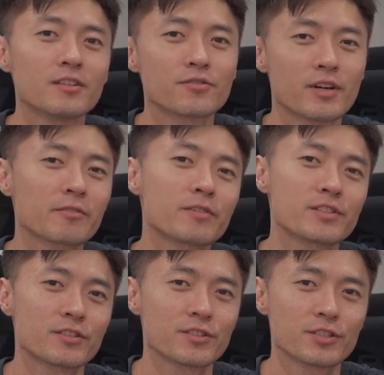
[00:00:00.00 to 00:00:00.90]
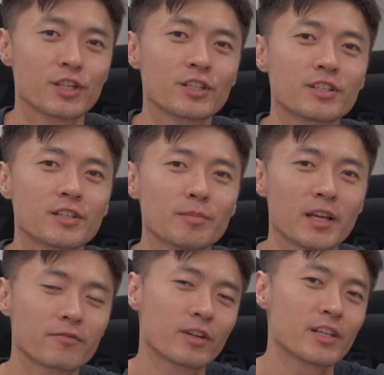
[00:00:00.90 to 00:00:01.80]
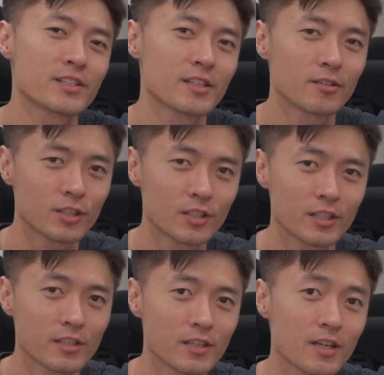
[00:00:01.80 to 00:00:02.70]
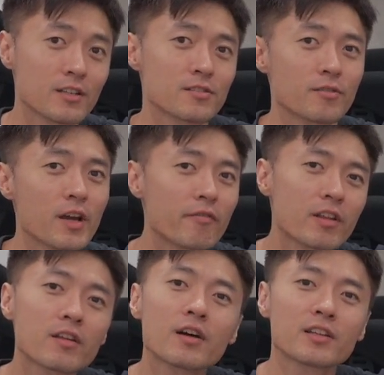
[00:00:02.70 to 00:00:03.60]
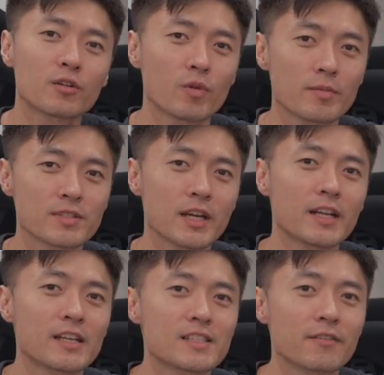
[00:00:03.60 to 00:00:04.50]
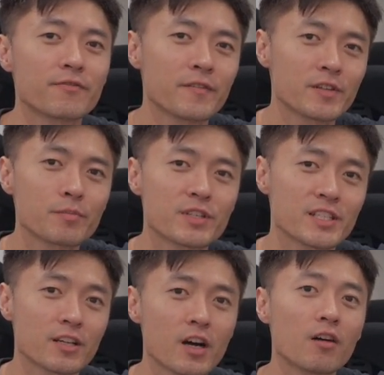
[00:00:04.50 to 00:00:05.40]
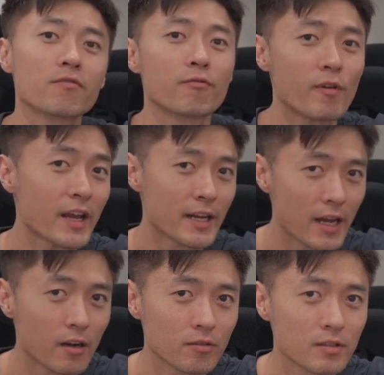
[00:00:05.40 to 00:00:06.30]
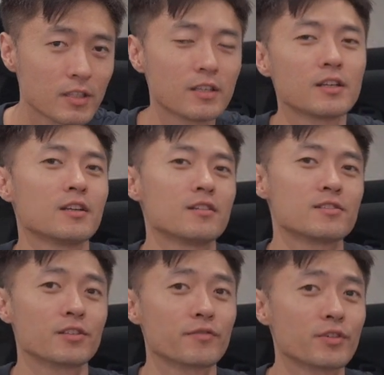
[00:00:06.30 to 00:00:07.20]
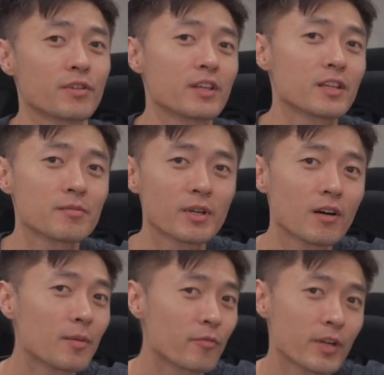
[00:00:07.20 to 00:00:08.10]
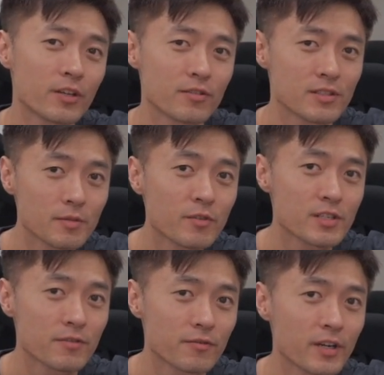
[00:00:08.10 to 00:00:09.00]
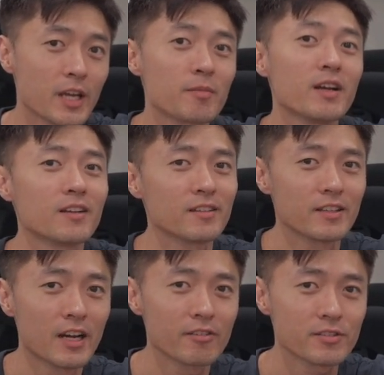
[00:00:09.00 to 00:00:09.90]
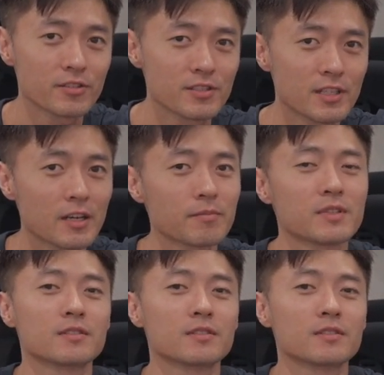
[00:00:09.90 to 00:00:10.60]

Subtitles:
Trak is starting their Black Friday sale early, so everything on their website is at 15% off right now. So if you're thinking about upgrading your sim racing frame, now is a good time.